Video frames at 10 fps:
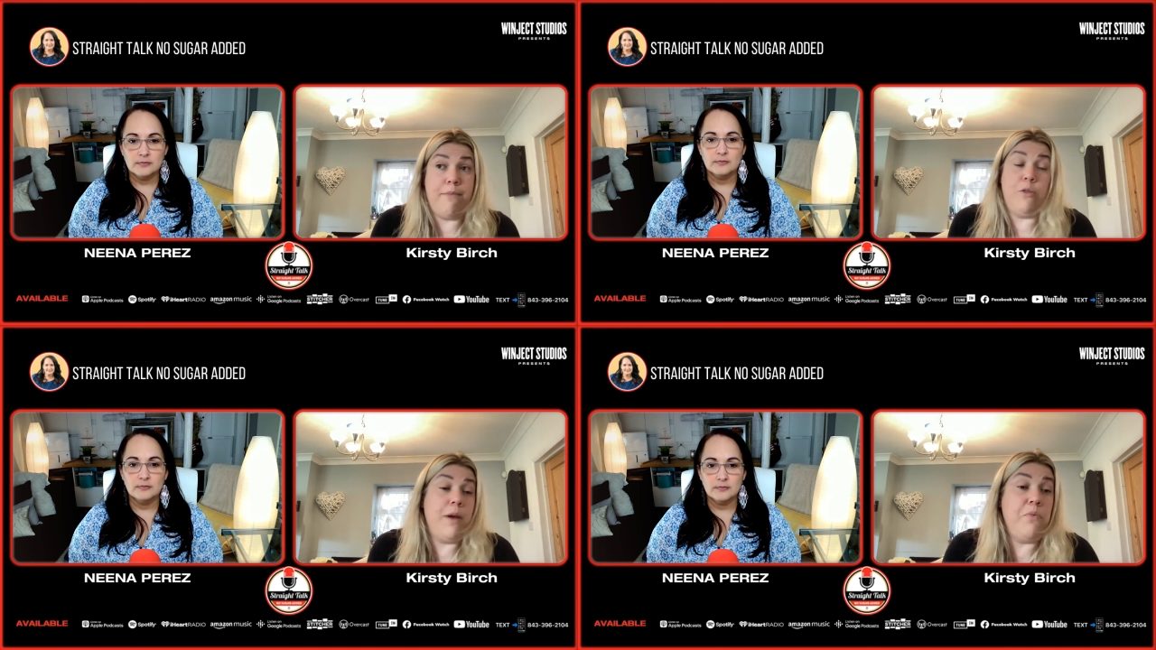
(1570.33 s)

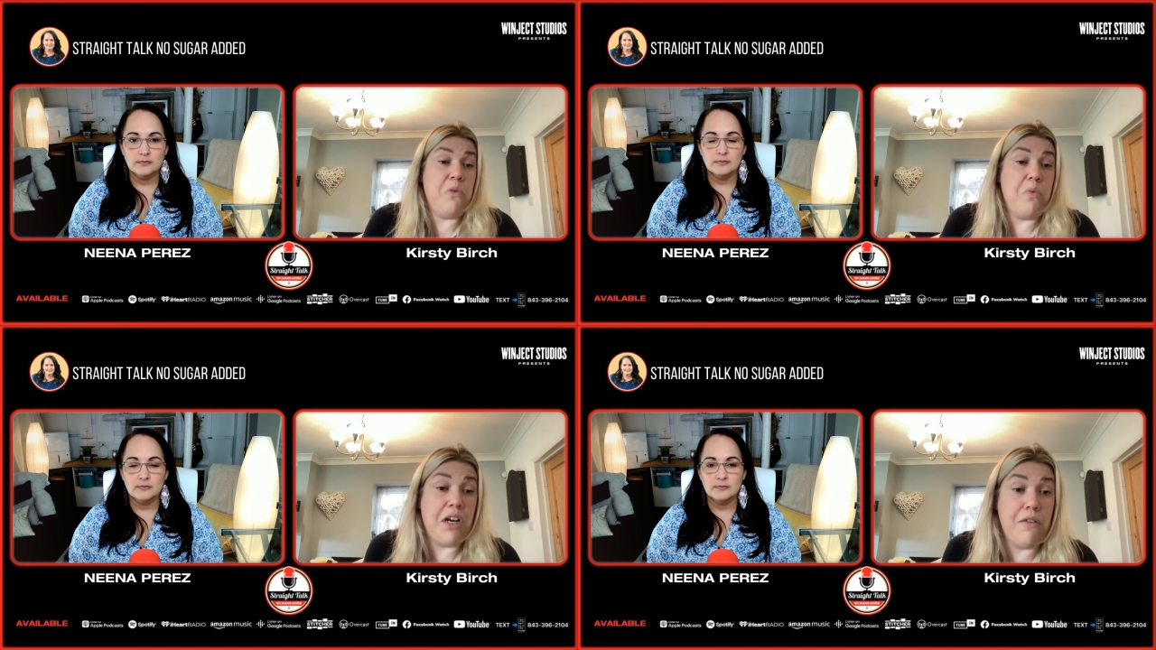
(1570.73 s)
Speaker 1: most
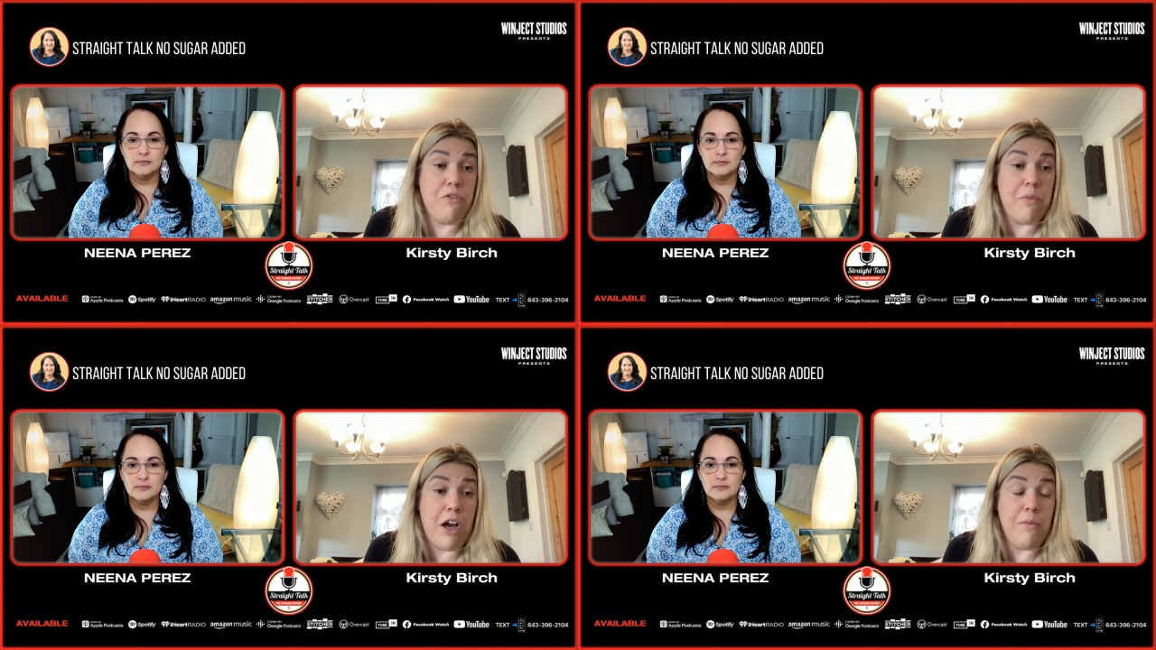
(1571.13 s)
people are working
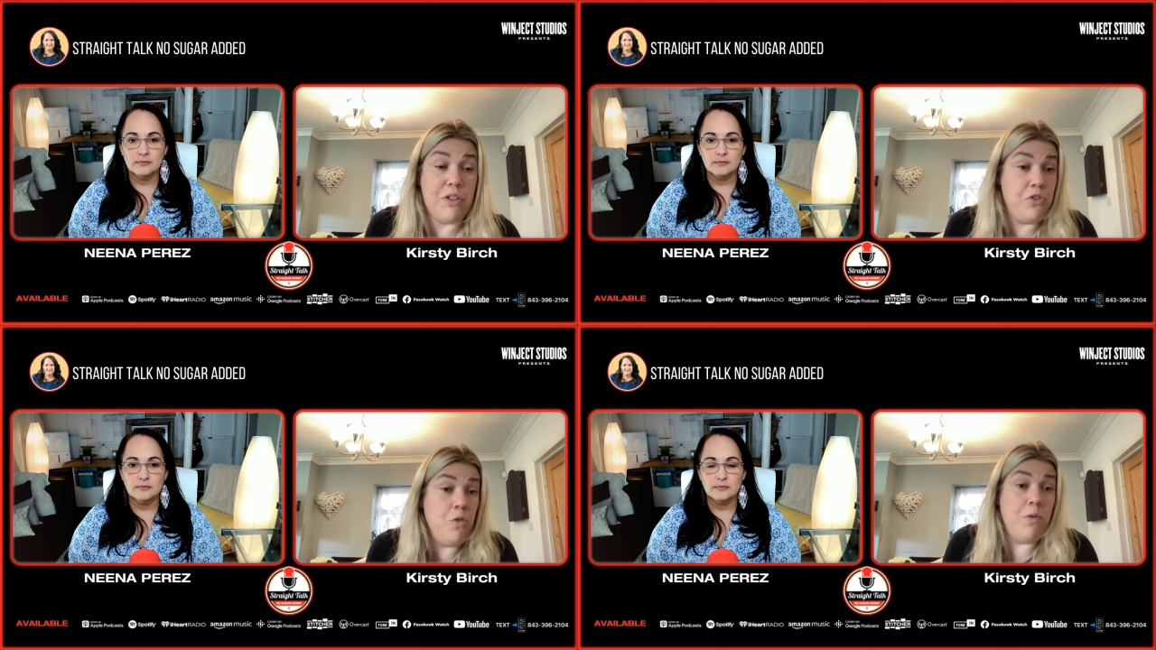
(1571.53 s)
from home
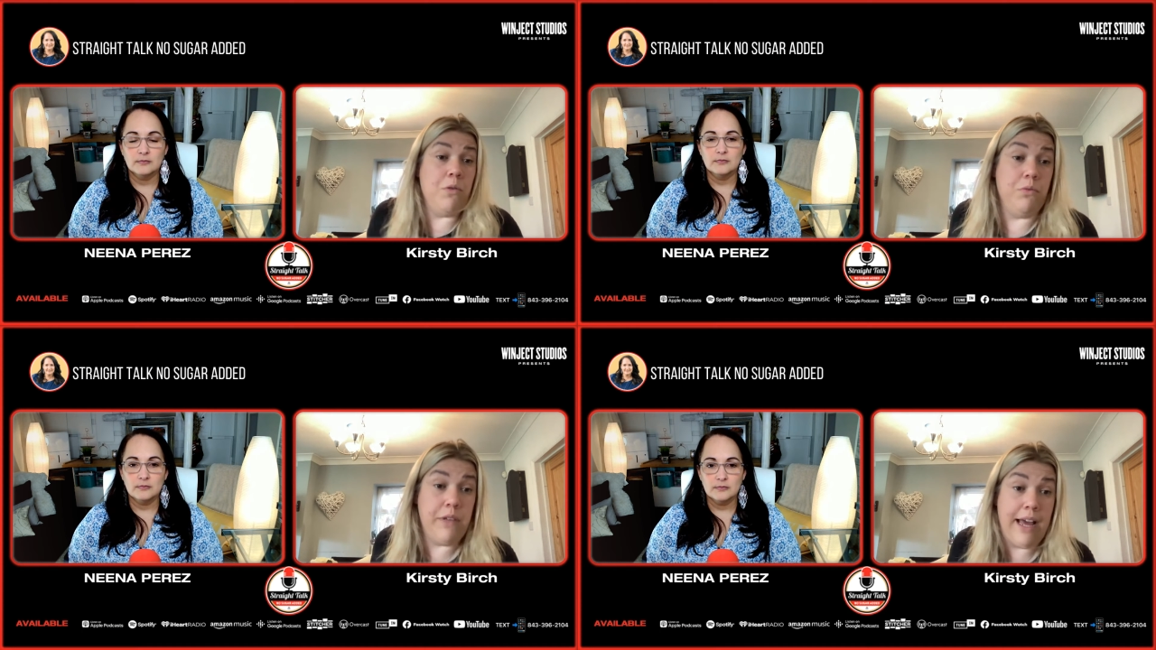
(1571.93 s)
it's
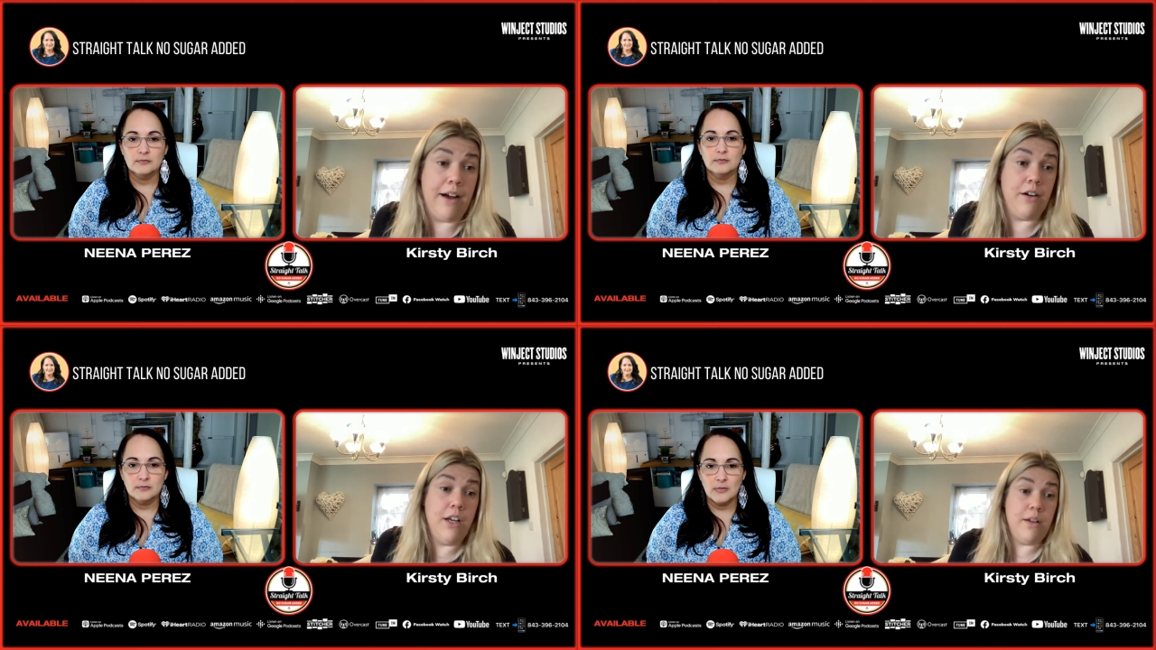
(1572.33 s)
normal
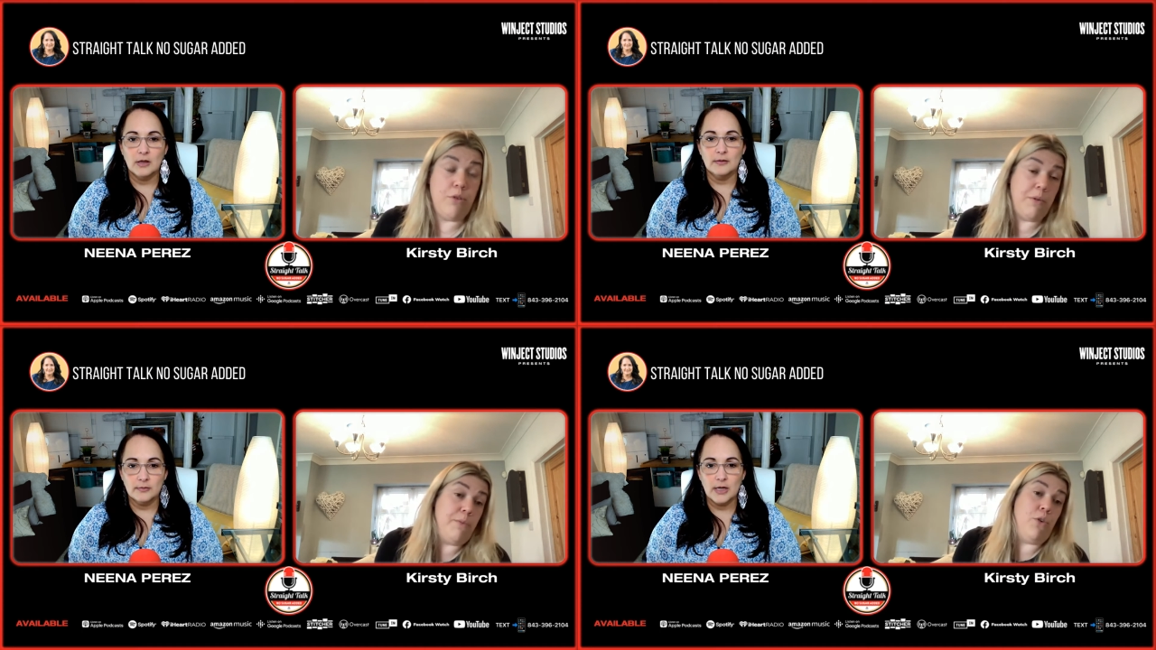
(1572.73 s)
now yeah,
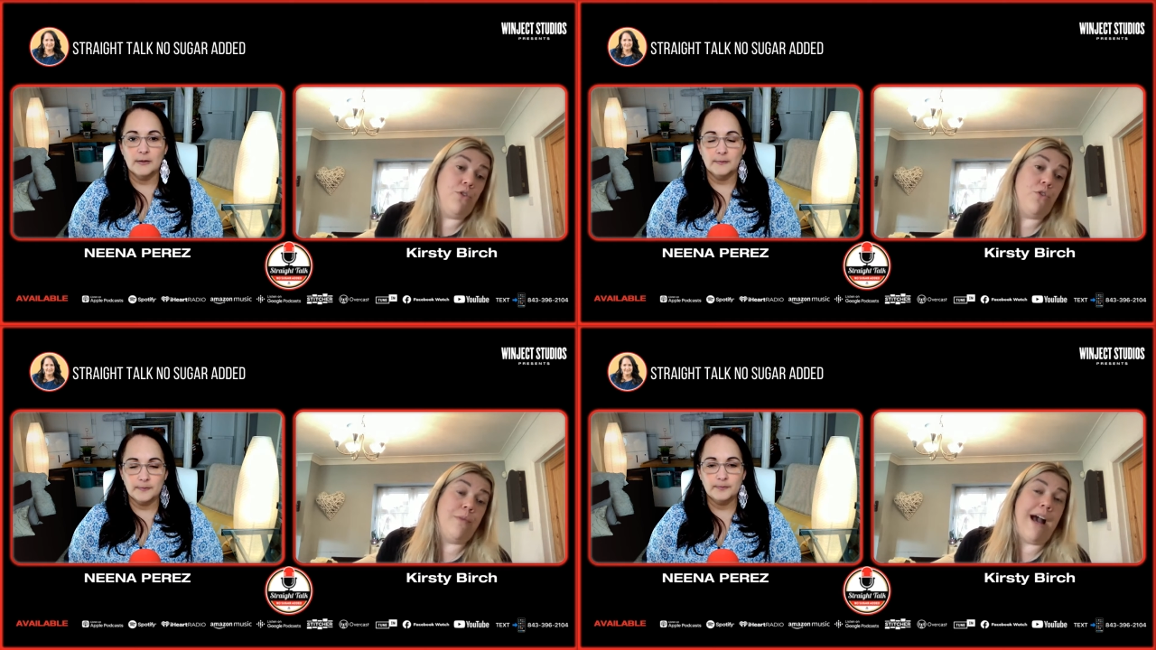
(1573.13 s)
probably right. more
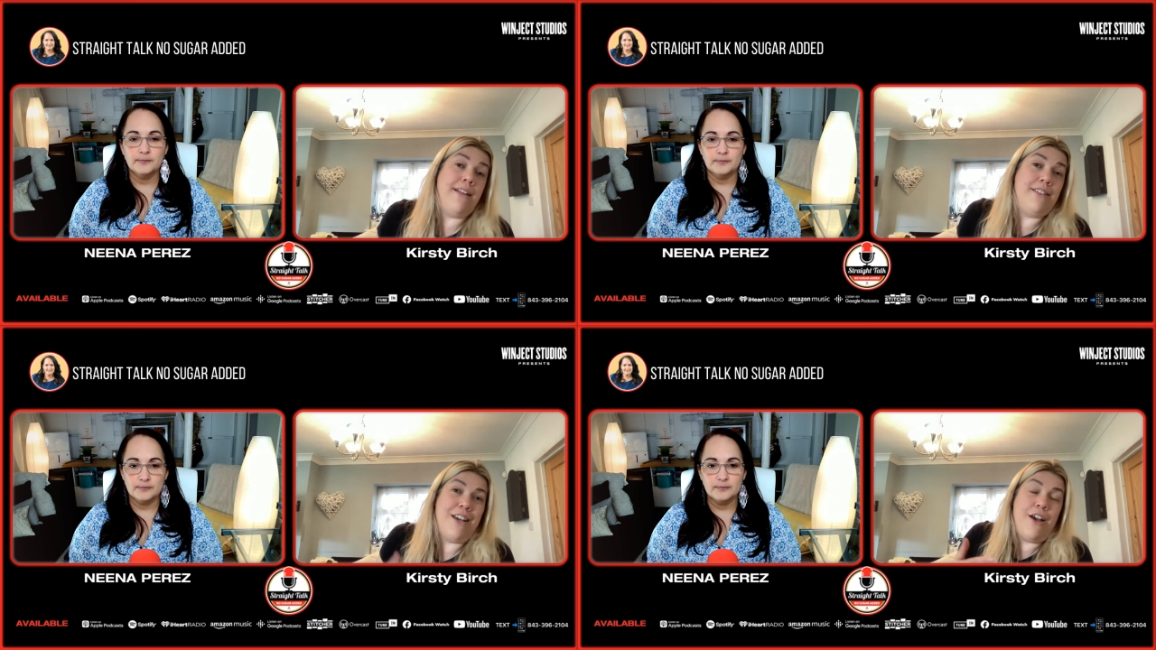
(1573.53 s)
normal
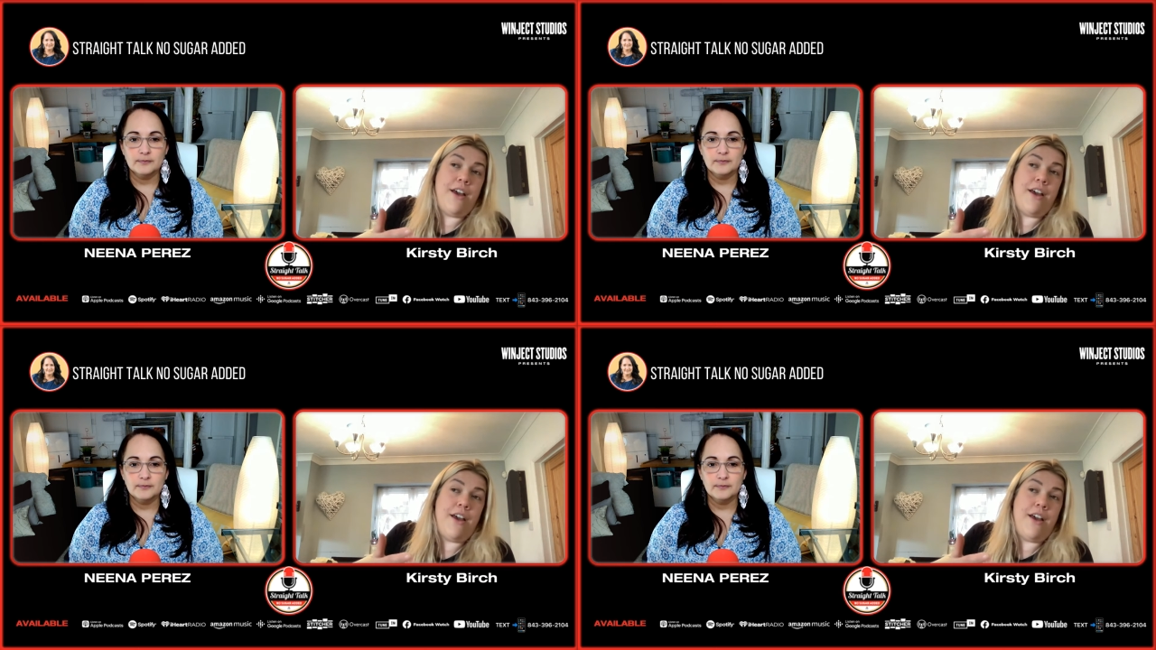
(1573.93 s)
and